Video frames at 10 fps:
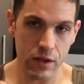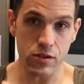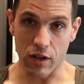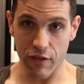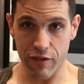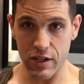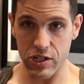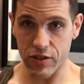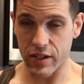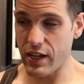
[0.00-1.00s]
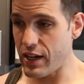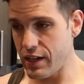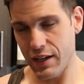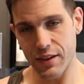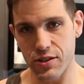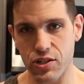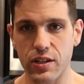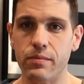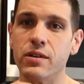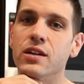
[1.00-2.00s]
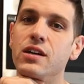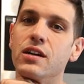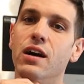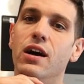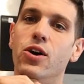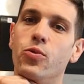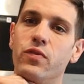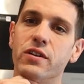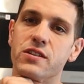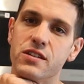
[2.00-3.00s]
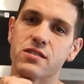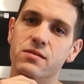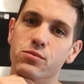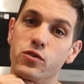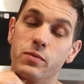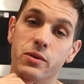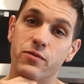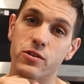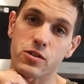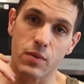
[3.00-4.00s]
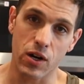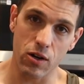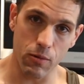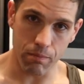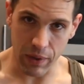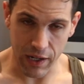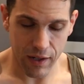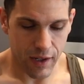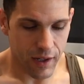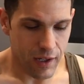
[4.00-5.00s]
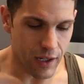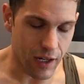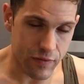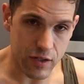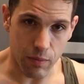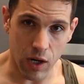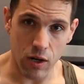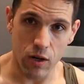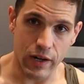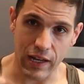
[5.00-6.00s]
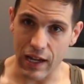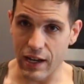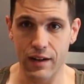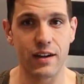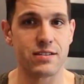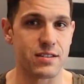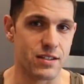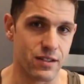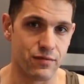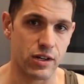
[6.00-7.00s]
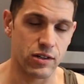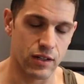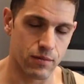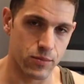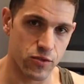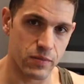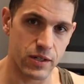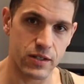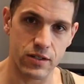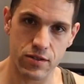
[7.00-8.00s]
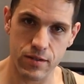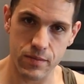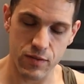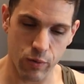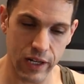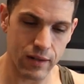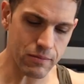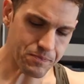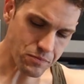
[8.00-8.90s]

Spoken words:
So I'm going to finish up today, hit the gym, hopefully see some movement for tomorrow. But if tomorrow, again, I see very little movement in terms of weight,